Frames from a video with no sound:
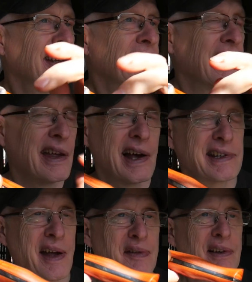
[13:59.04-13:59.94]
yeah that's
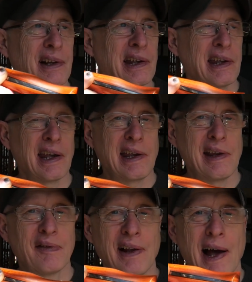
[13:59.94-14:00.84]
definitely E
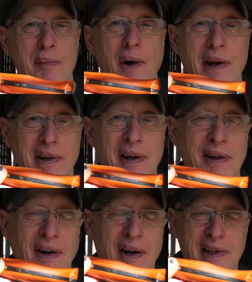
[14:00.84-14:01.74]
flat minor
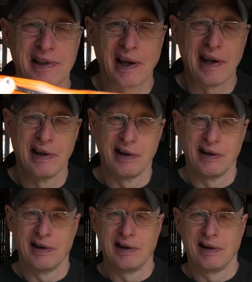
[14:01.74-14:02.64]
I'd say
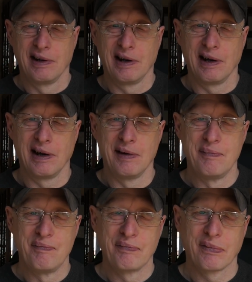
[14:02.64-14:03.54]
um,
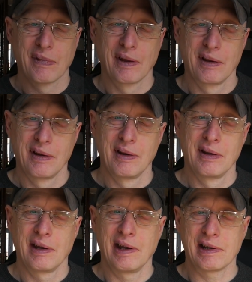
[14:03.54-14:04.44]

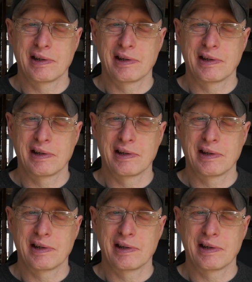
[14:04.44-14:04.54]
it's